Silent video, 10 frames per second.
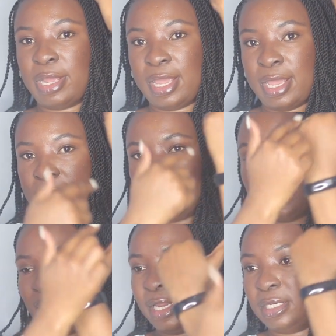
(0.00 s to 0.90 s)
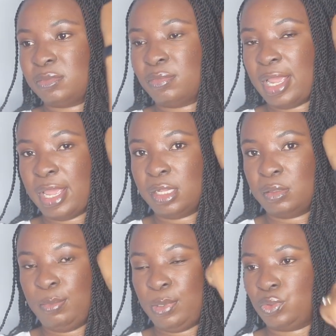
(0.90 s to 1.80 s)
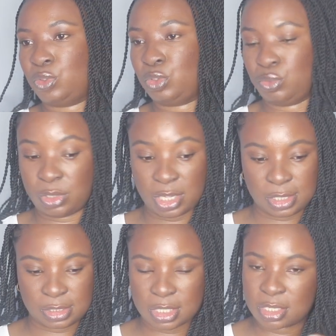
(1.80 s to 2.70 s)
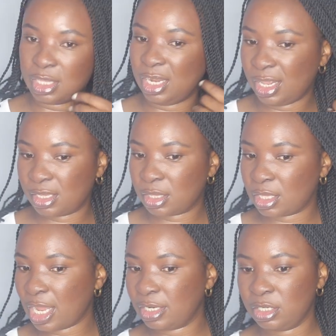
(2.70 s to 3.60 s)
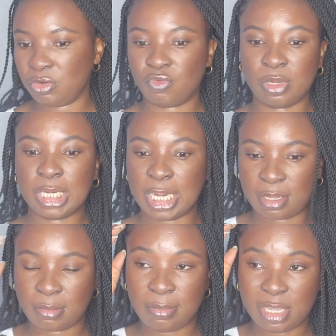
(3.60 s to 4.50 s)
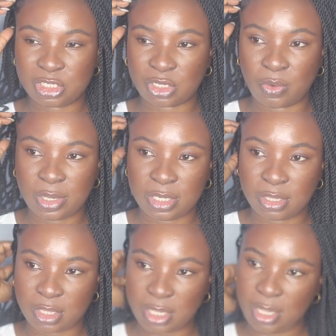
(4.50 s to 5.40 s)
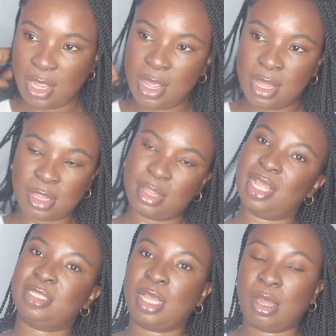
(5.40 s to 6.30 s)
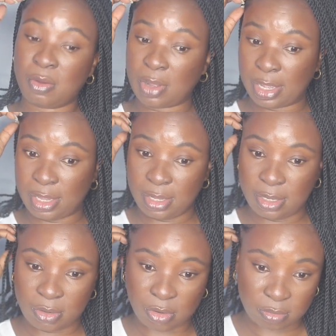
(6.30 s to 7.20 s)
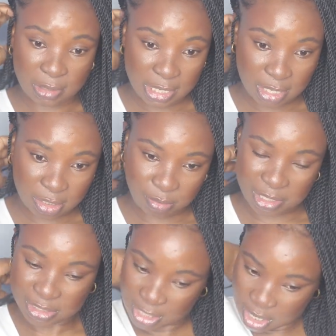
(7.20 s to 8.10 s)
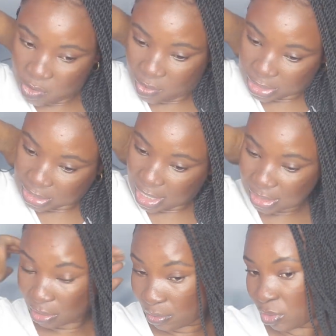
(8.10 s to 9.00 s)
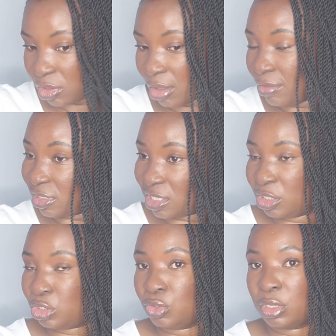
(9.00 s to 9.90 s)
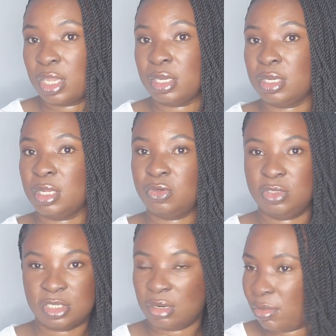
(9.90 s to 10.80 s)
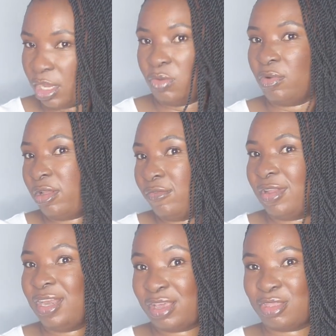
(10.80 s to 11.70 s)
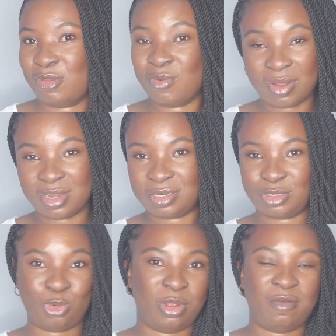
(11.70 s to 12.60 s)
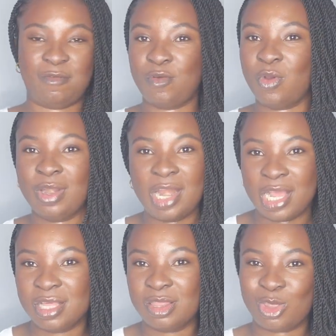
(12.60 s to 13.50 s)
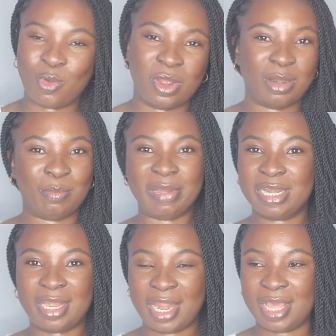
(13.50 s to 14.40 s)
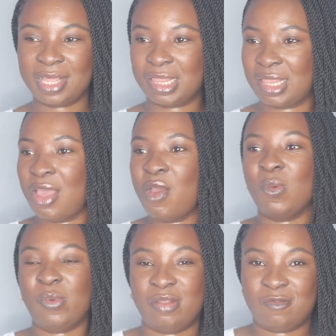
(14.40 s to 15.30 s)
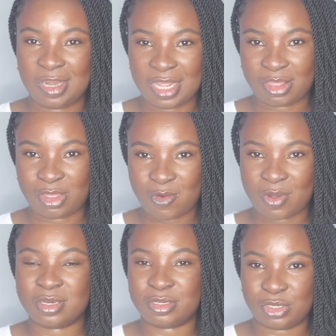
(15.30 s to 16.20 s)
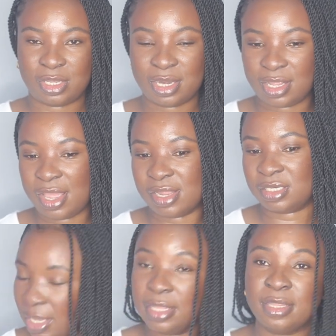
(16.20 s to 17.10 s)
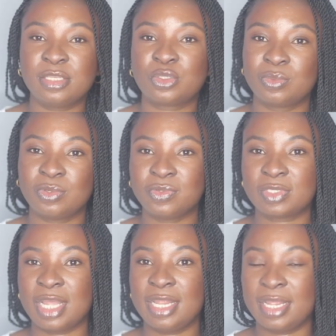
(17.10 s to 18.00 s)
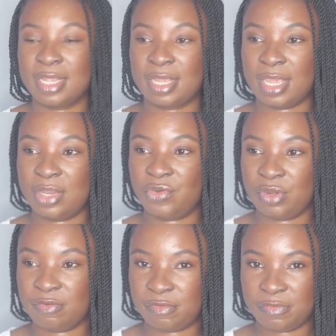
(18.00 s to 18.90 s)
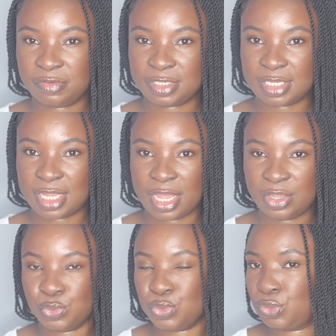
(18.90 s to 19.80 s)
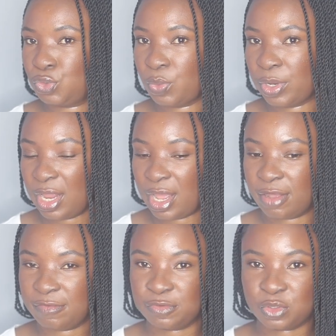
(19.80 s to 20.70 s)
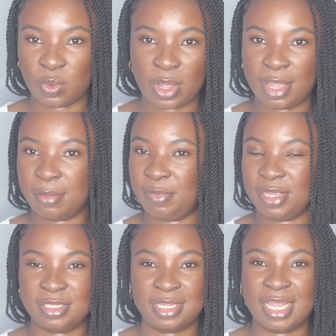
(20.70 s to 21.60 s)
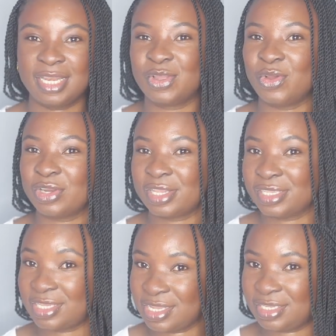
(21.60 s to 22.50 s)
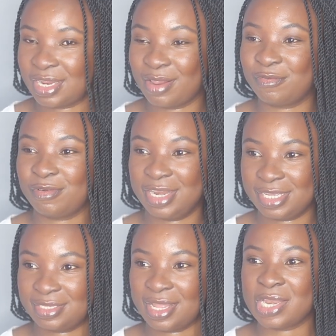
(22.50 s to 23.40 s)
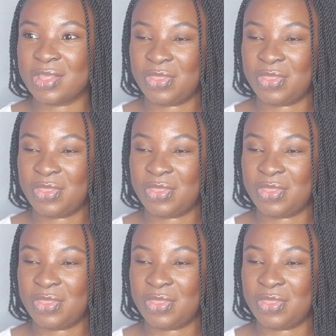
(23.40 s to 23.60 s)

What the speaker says: my hand and my elbow to get the length. I didn't really like measure or anything. That's how I got my length. But what's nice about them is that you can determine whatever length you want. You want floor length, you want butt length, whatever length you want, you can get. And these wools are like 850. I use 2.5, so I basically got this hairstyle for less than